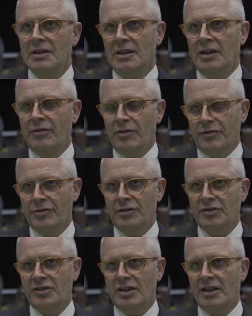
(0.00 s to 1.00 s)
Uh, for the
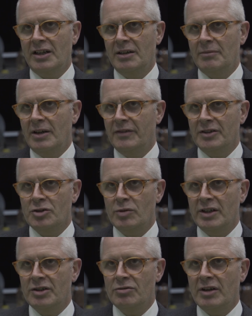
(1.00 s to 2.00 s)
first time, after
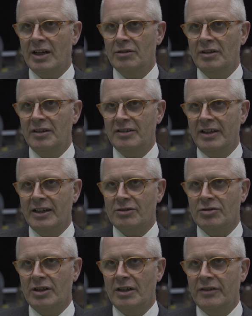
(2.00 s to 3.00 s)
22 hours, an
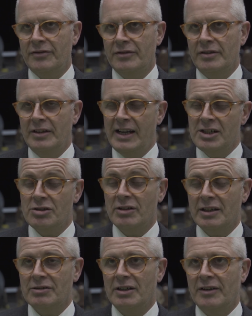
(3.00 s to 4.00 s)
aircraft, NATO
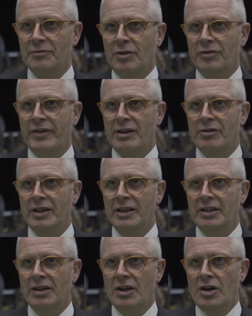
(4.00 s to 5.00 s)
aircraft, was
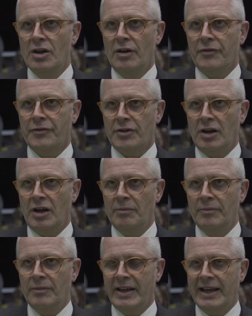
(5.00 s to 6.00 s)
ferried
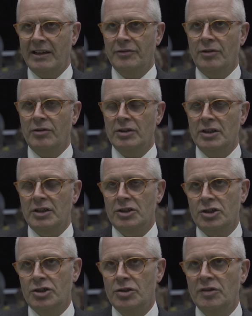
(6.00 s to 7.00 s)
from California
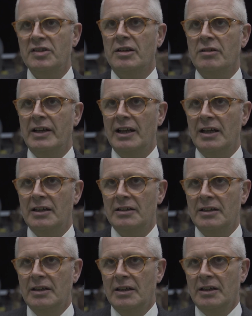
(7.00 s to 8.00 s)
to Sigonella.
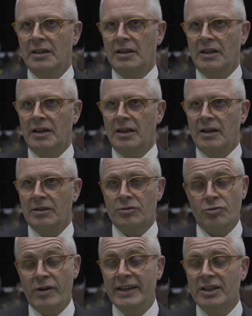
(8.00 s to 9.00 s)
Uh,
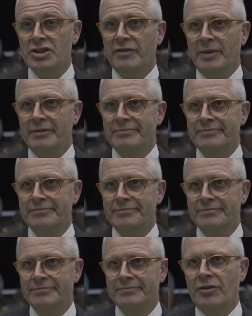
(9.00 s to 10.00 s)
great achievement.
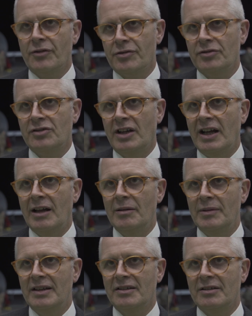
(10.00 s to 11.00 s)
For the first
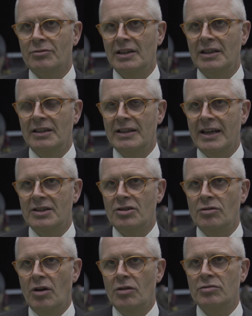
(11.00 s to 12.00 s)
time, it's a really
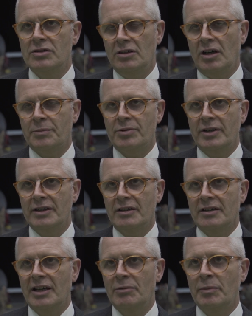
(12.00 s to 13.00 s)
NATO-owned and operated
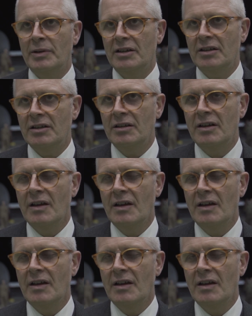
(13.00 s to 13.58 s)
capability.